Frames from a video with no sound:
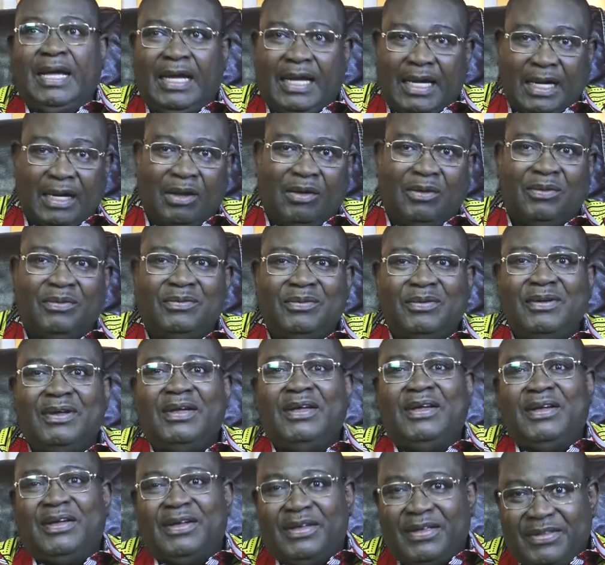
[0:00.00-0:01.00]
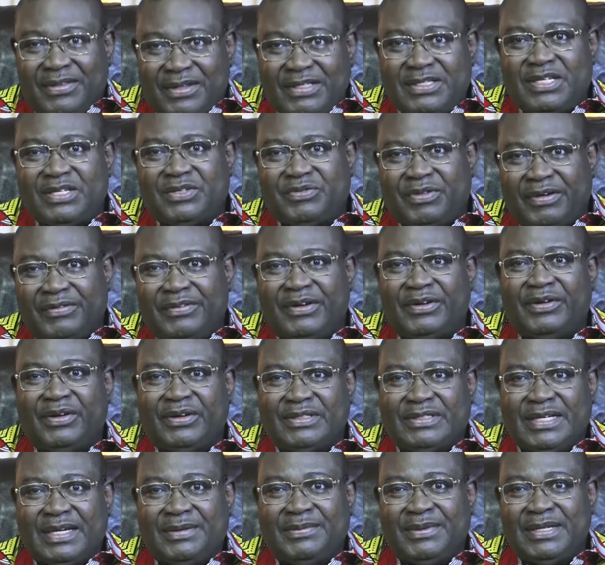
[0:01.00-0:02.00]
Hello, this is Reverend
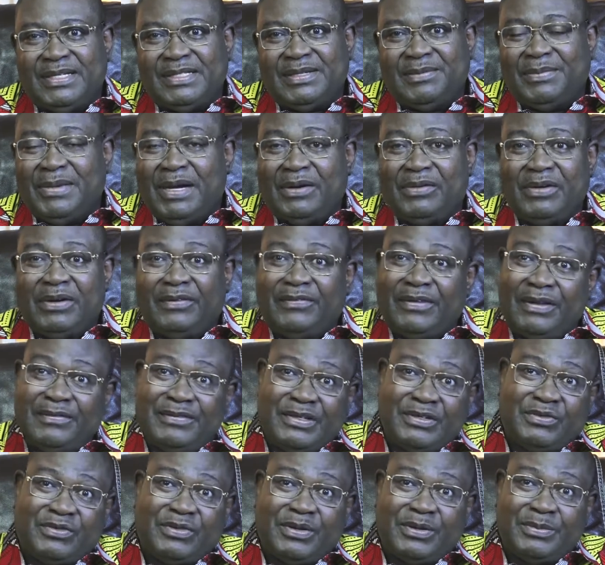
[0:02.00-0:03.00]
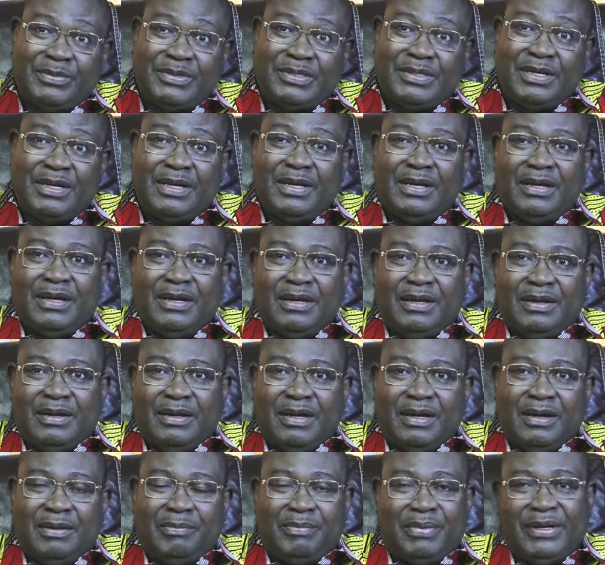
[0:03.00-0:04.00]
Dr. Ebenezer Markwei of Living Streams,
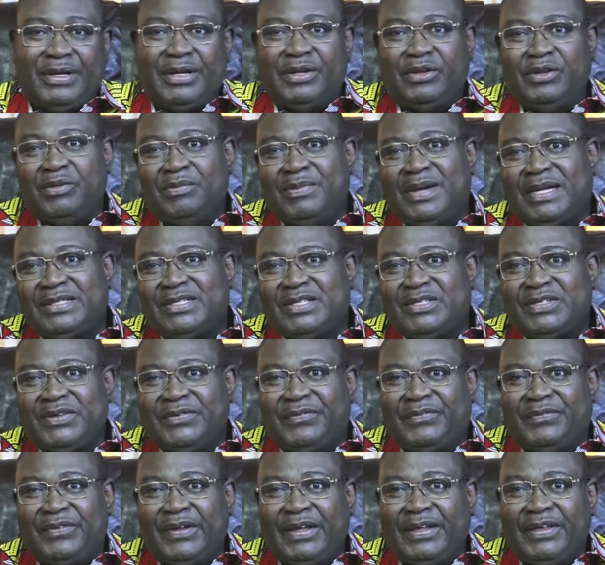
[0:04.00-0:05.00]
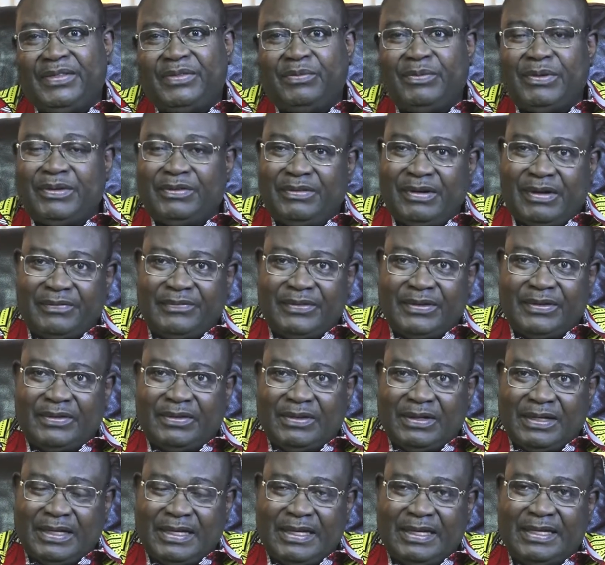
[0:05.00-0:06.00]
bringing you matters of faith with Graphic
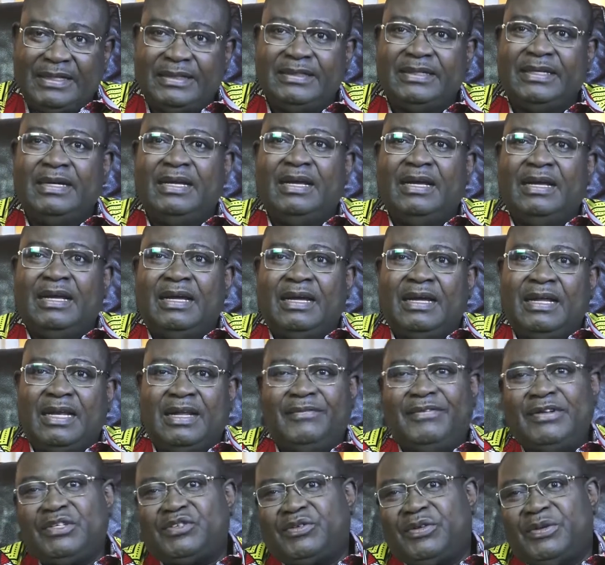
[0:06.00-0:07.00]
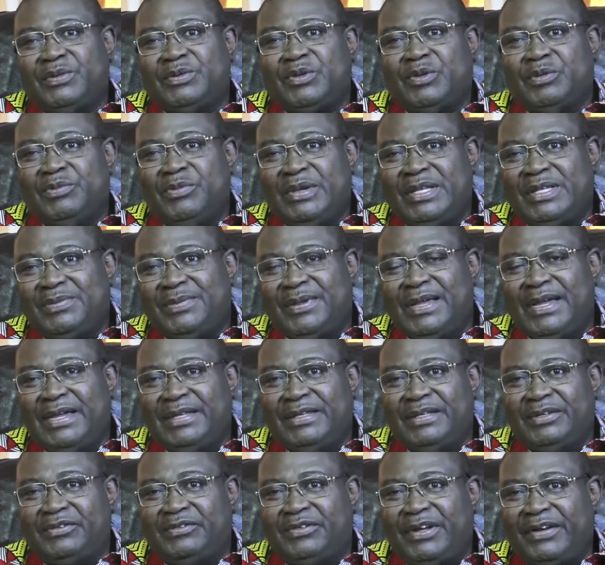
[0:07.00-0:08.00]
Online. Living Streams, we meet
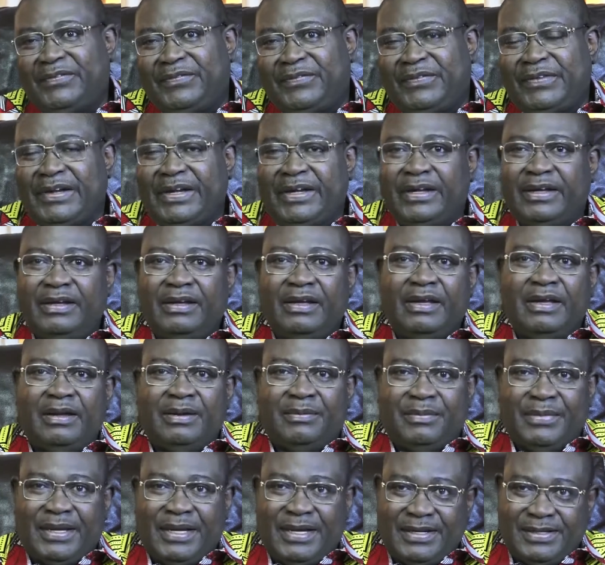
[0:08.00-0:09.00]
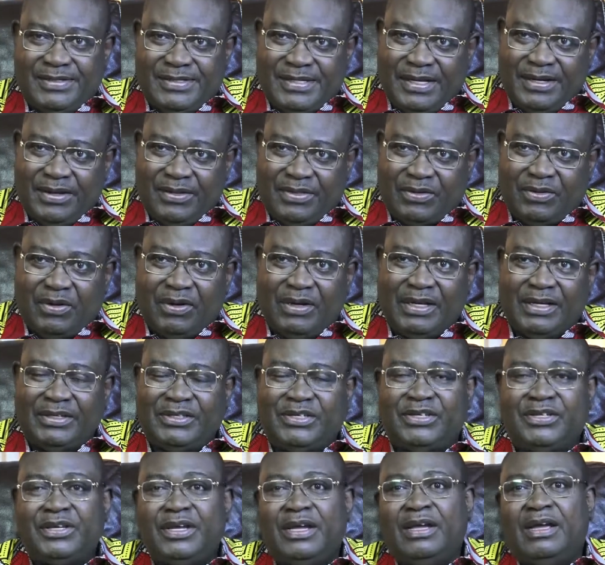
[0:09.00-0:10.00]
behind the trade fair, behind Zenith
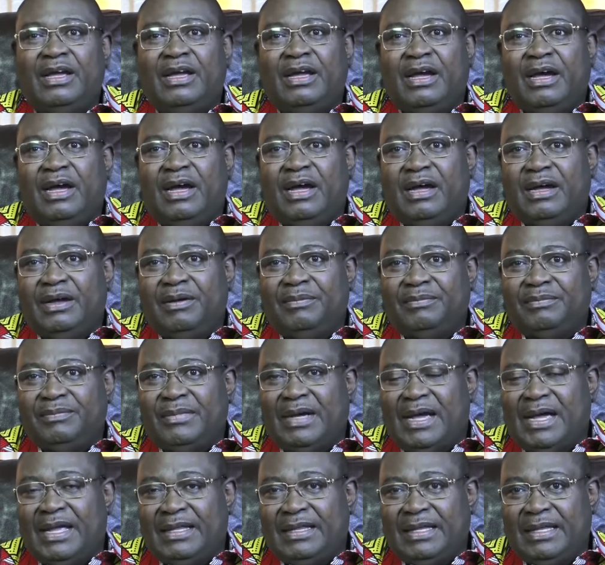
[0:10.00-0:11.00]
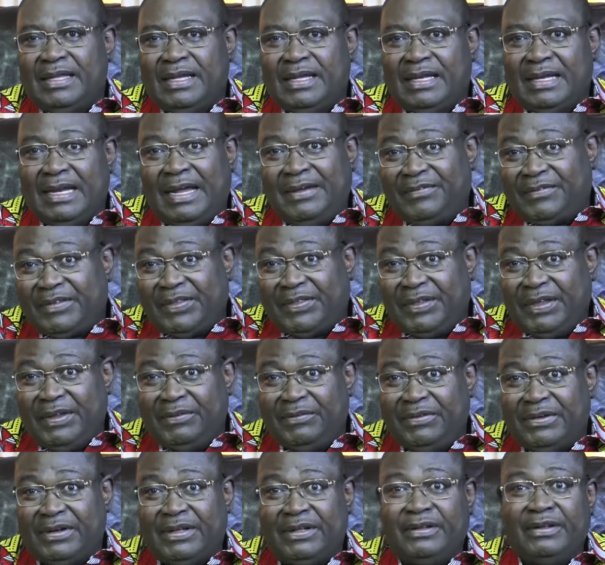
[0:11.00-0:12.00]
College, at the Life
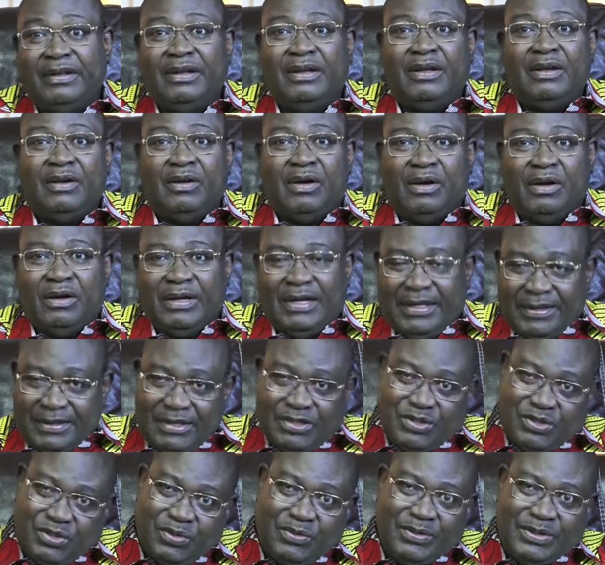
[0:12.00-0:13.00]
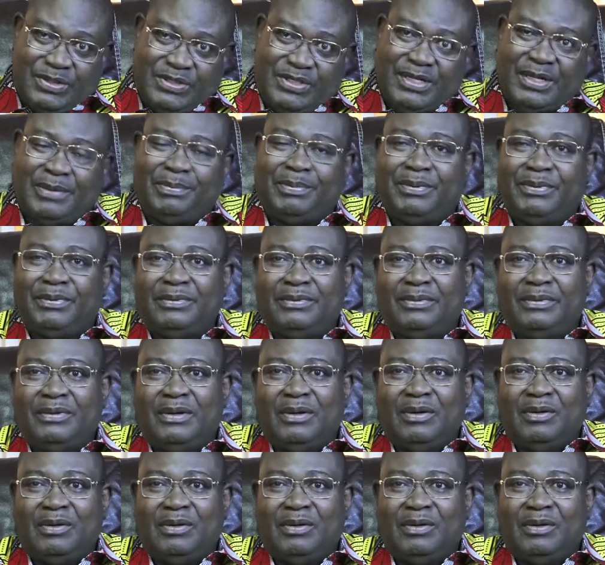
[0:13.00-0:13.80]
Cathedral in the Zoe Chapel,